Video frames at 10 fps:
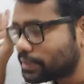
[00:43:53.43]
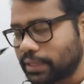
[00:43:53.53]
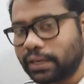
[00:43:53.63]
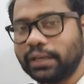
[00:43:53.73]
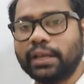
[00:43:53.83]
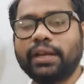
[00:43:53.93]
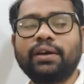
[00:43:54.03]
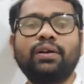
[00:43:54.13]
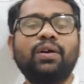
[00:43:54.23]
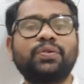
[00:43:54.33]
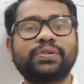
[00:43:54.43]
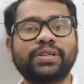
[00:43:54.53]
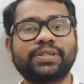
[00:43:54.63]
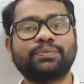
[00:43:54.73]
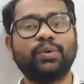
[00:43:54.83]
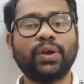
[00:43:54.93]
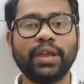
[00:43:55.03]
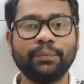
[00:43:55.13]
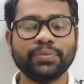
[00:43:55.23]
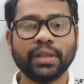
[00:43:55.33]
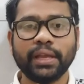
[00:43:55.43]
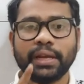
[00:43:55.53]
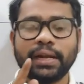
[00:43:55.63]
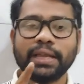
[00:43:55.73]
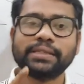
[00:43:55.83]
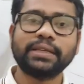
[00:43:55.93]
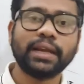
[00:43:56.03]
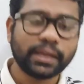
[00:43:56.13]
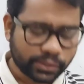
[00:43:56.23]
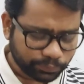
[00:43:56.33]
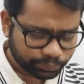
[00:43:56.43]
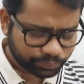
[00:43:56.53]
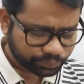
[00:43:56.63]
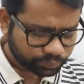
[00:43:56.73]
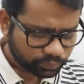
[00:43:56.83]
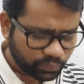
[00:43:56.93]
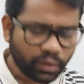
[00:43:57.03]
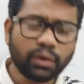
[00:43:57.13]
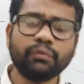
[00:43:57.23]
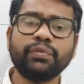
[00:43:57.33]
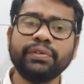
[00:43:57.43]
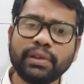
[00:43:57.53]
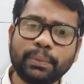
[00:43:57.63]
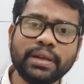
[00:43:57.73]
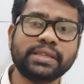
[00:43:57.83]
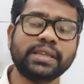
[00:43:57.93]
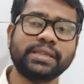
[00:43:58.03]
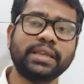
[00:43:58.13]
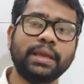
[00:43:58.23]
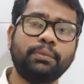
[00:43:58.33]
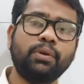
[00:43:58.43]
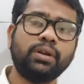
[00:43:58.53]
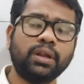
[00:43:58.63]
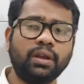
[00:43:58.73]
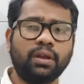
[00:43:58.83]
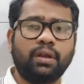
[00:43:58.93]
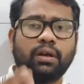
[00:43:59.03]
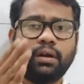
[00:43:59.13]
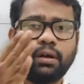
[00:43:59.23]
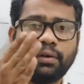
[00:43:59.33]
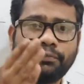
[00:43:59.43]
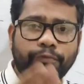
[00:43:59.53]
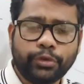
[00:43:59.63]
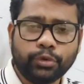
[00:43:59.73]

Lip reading: is done in our houses. Okay, in the next class, we will be discussing about